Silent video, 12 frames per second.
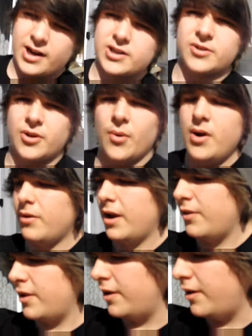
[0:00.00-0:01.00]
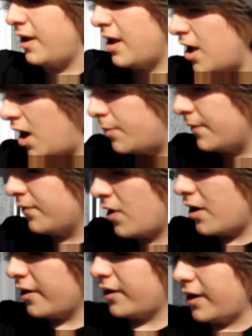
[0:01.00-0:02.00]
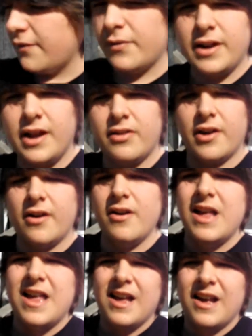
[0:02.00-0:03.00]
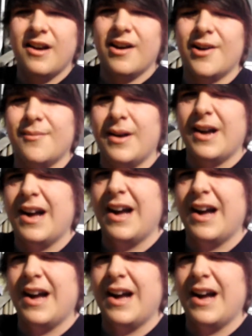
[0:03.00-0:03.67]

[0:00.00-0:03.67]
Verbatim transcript: actually go out. And then I'll be vlogging every day there. And